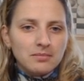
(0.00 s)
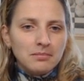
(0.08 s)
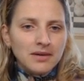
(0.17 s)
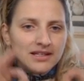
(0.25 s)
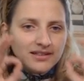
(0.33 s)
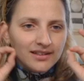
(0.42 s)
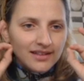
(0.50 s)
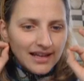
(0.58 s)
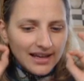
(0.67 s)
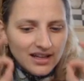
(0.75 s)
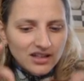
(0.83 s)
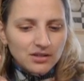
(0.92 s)
Mate in
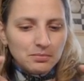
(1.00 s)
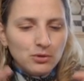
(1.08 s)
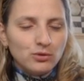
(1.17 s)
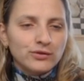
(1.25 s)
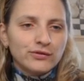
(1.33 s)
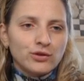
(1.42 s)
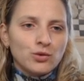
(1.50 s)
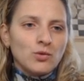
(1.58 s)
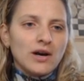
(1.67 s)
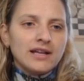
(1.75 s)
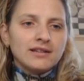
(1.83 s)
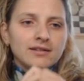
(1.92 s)
8 moves for
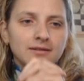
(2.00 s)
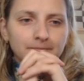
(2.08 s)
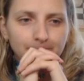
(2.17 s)
white.